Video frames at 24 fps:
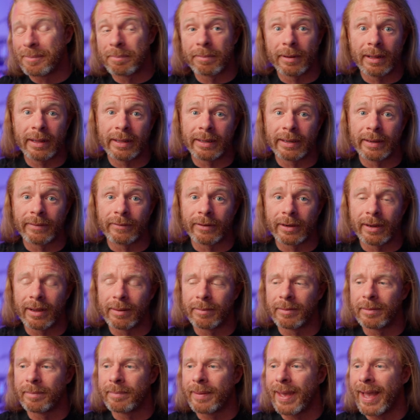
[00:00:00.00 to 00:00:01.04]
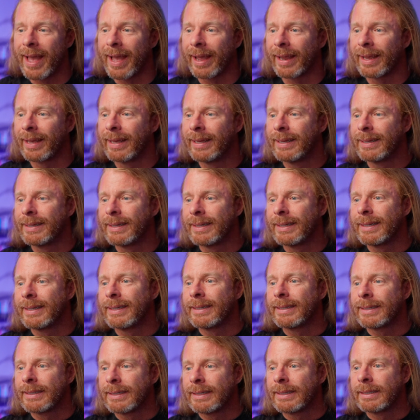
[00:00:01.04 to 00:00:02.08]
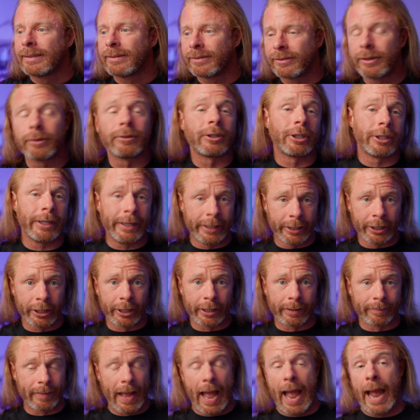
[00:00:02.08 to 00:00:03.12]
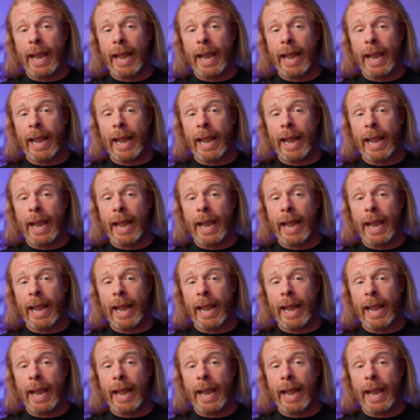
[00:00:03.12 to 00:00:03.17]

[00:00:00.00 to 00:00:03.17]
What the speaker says: Probably never coming back. So she, her.